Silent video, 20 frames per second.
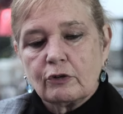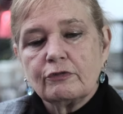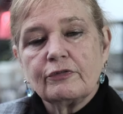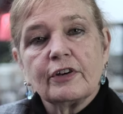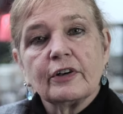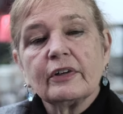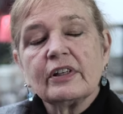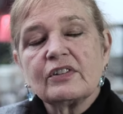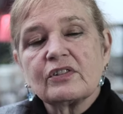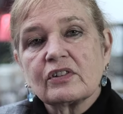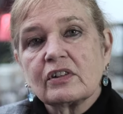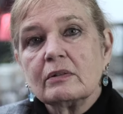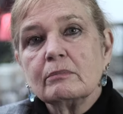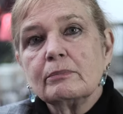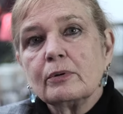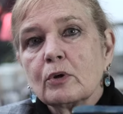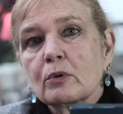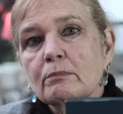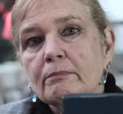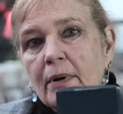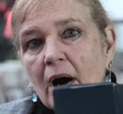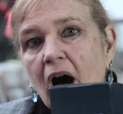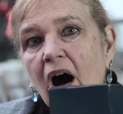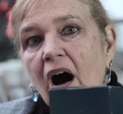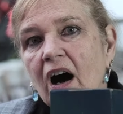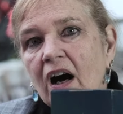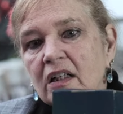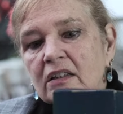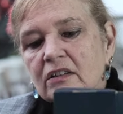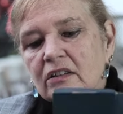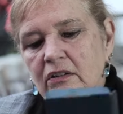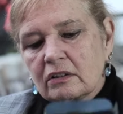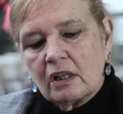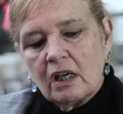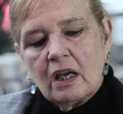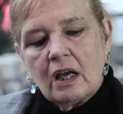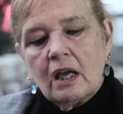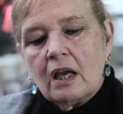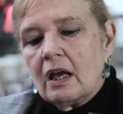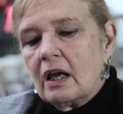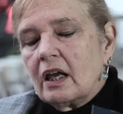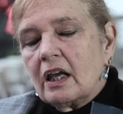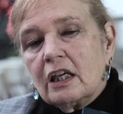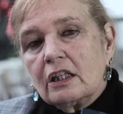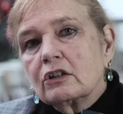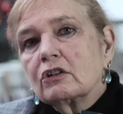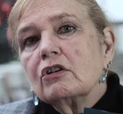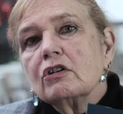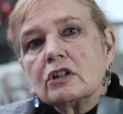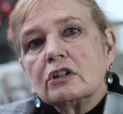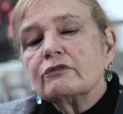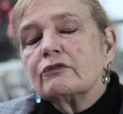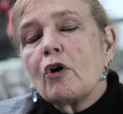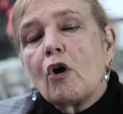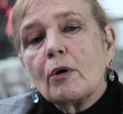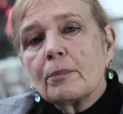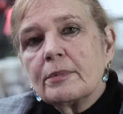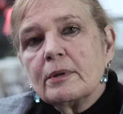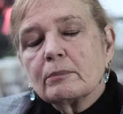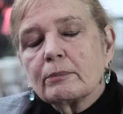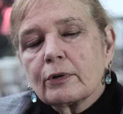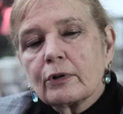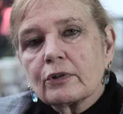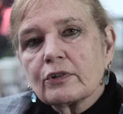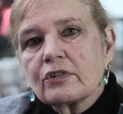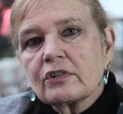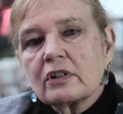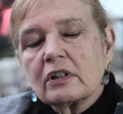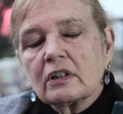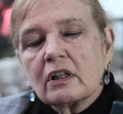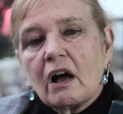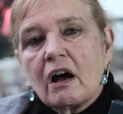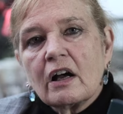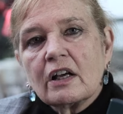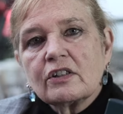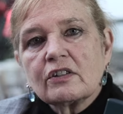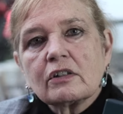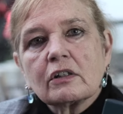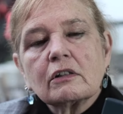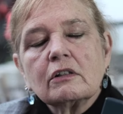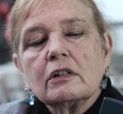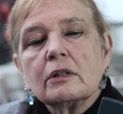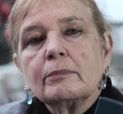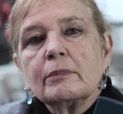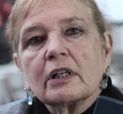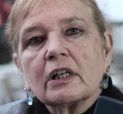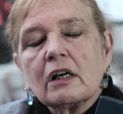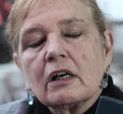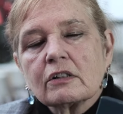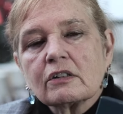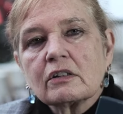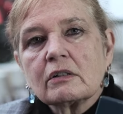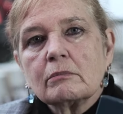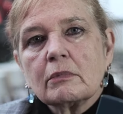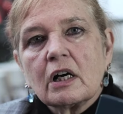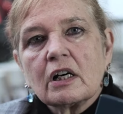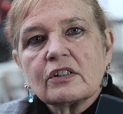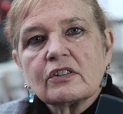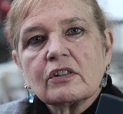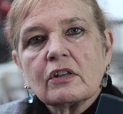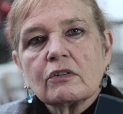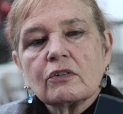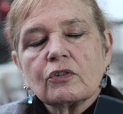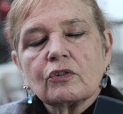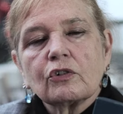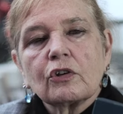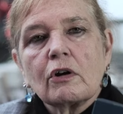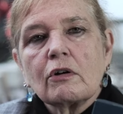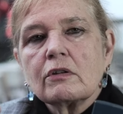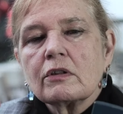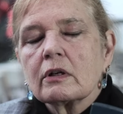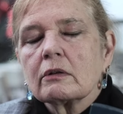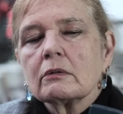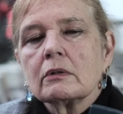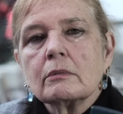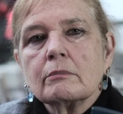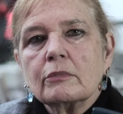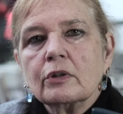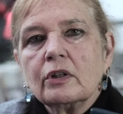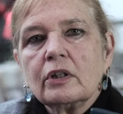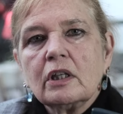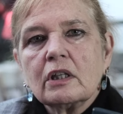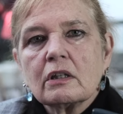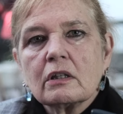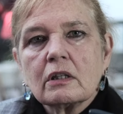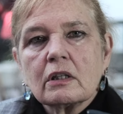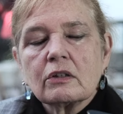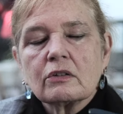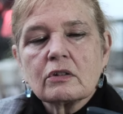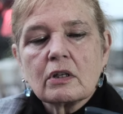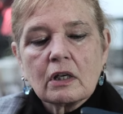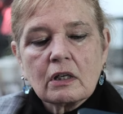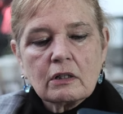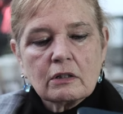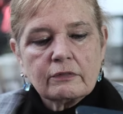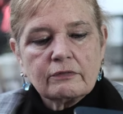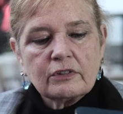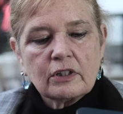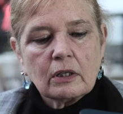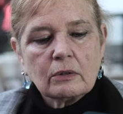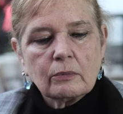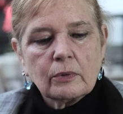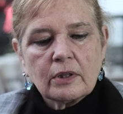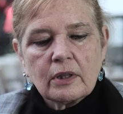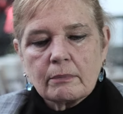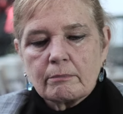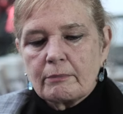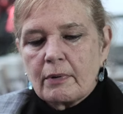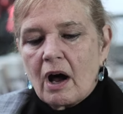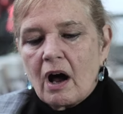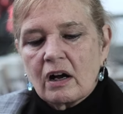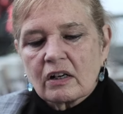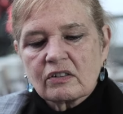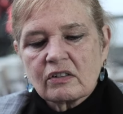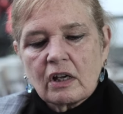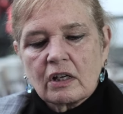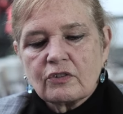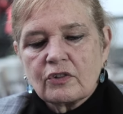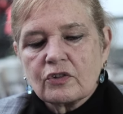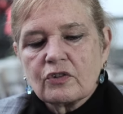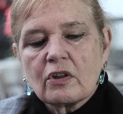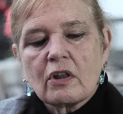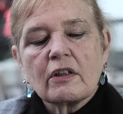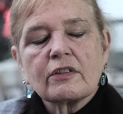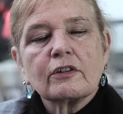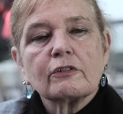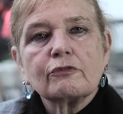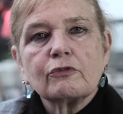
very simple box. It could have all been personalized. It could have been customized to the show. There were a million things they could have done with the box. I just thought the